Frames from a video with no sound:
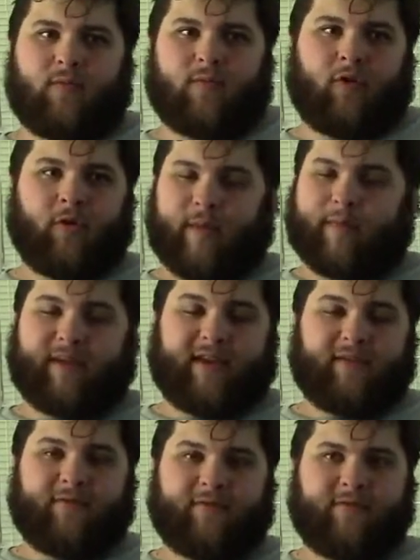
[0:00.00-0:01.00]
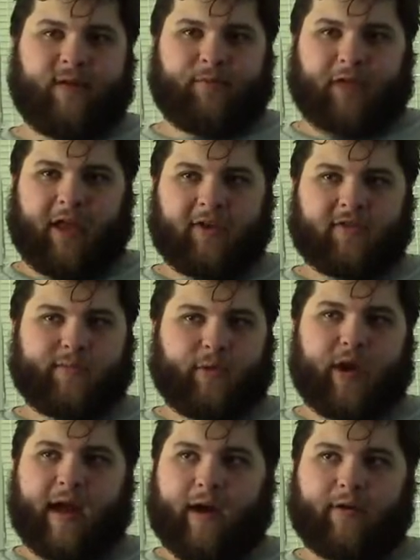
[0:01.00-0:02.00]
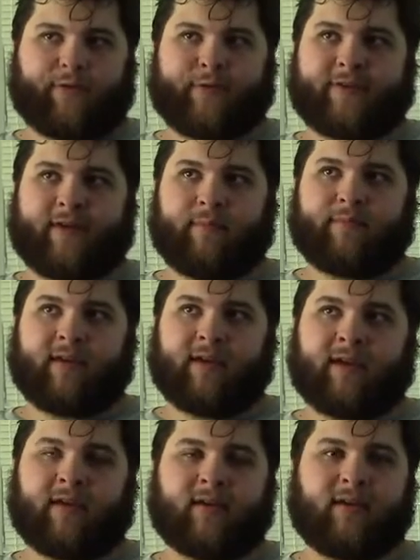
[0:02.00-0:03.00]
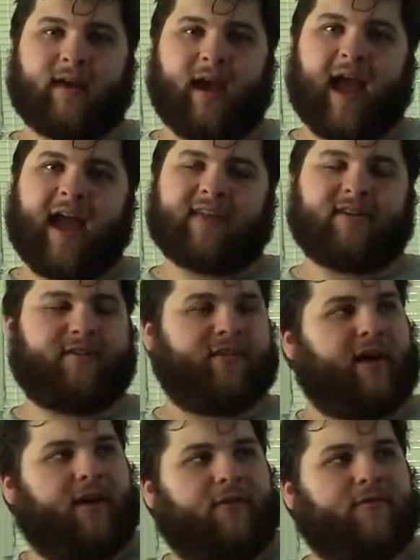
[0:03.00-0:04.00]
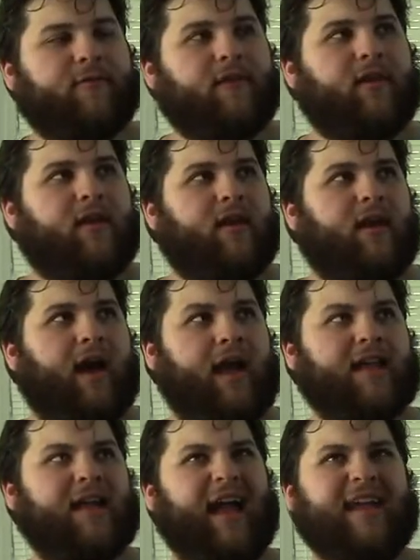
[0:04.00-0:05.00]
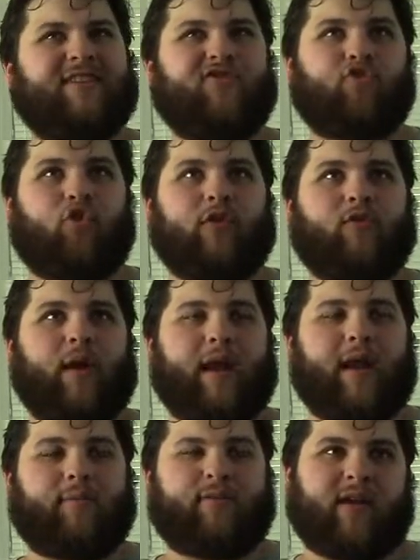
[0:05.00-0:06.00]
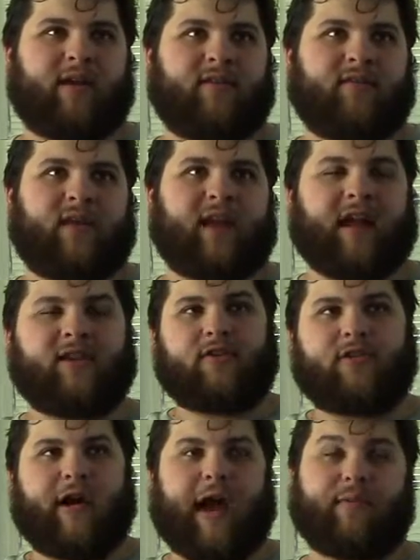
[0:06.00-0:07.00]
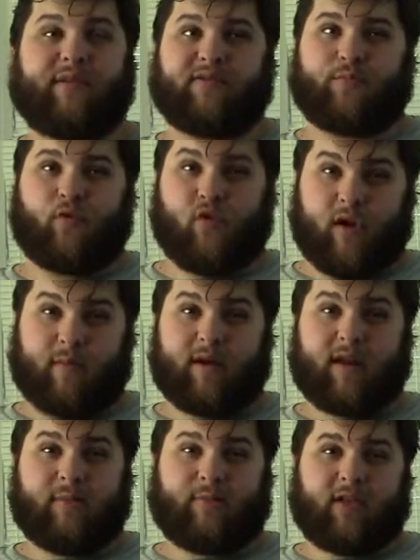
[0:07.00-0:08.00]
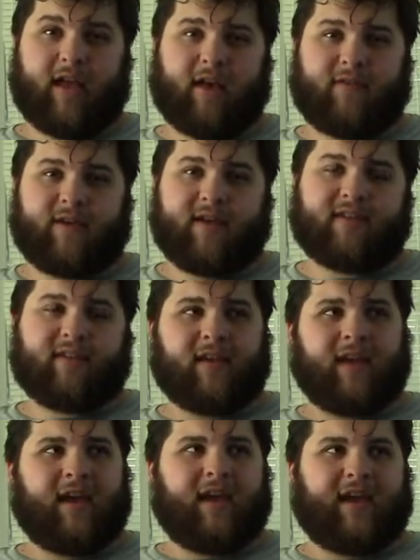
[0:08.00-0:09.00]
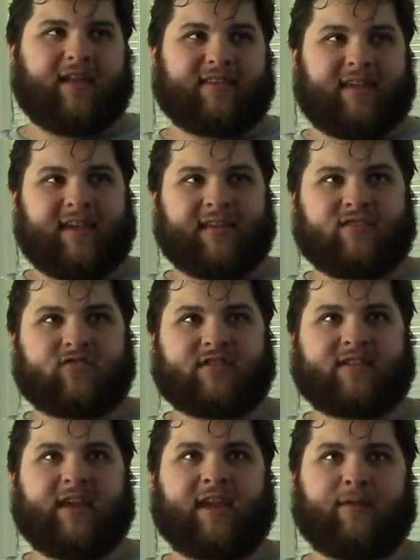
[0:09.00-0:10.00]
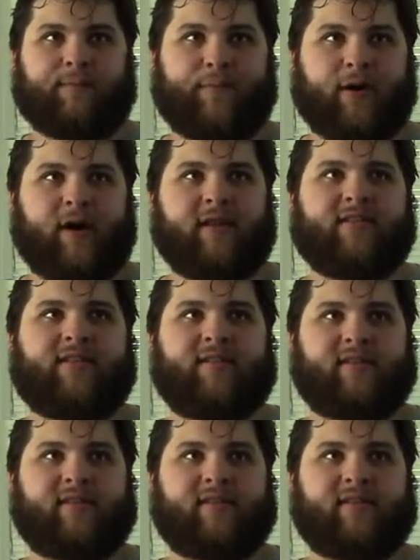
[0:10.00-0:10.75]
or maybe give the players more health or something. I don't know. I, I enjoyed what I played of it. I know how much more I'm going to play of it. It's interesting, but